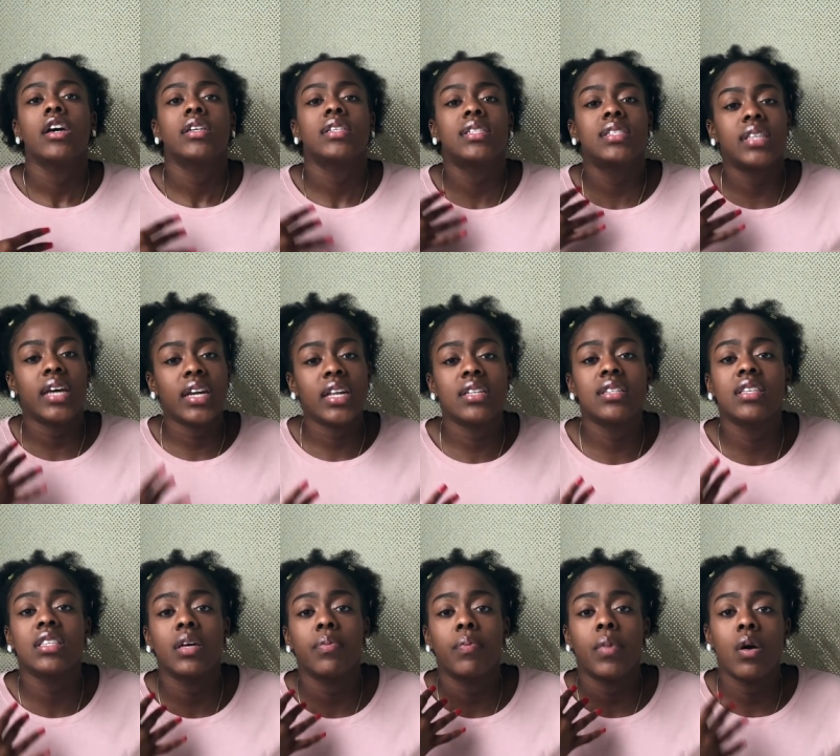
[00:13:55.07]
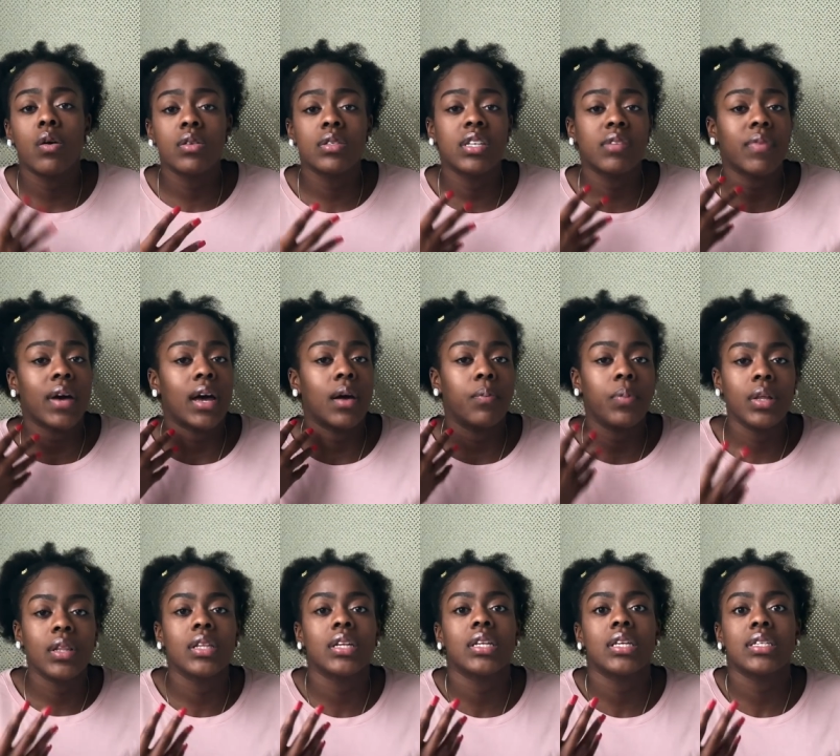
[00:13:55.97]
study to the most of my
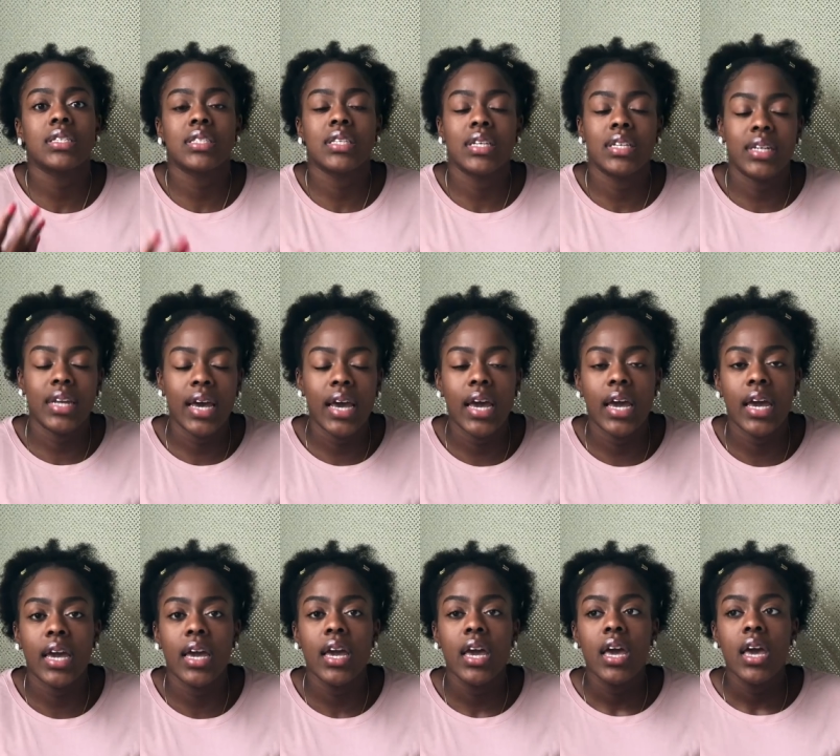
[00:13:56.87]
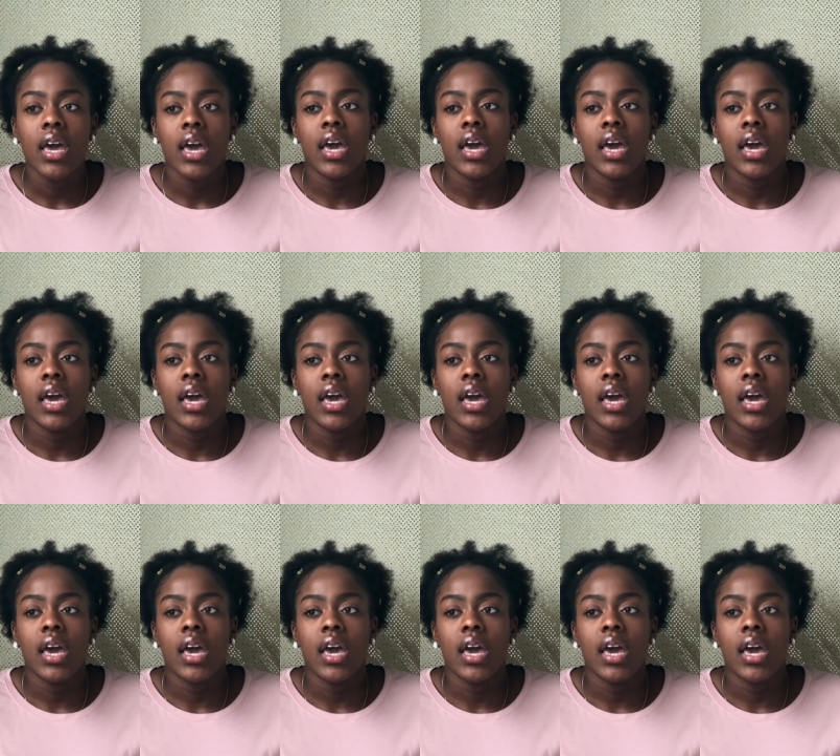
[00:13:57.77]
abilities today?